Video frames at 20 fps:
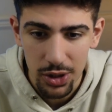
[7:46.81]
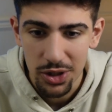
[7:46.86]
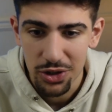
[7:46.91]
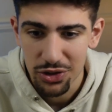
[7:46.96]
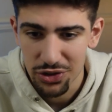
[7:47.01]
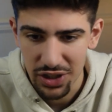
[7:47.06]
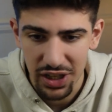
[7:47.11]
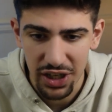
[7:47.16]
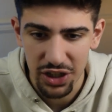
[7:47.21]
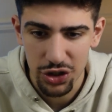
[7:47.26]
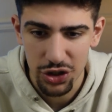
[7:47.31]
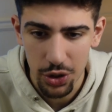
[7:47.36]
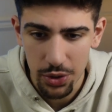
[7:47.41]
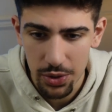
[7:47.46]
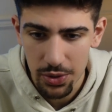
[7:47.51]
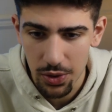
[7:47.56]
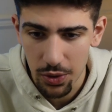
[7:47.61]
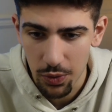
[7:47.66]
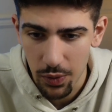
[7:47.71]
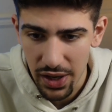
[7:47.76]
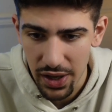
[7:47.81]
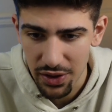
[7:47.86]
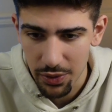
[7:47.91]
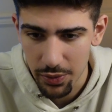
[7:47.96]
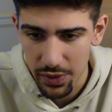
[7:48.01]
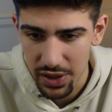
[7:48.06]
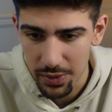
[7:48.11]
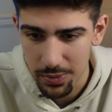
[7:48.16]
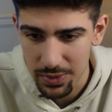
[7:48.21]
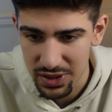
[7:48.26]
So can I show you a way that
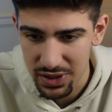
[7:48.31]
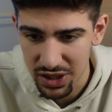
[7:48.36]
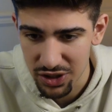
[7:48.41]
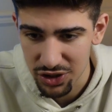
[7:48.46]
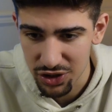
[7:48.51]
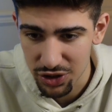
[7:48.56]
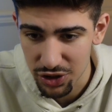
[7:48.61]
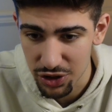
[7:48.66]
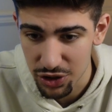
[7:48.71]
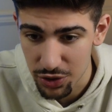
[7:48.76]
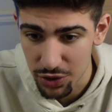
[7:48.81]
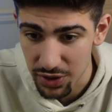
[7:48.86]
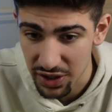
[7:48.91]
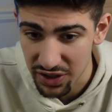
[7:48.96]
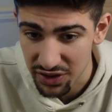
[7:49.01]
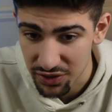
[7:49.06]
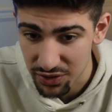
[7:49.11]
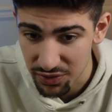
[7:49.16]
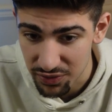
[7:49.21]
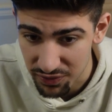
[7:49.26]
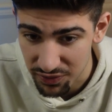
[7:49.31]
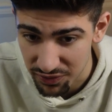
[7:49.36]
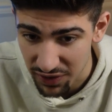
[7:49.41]
we could potentially do this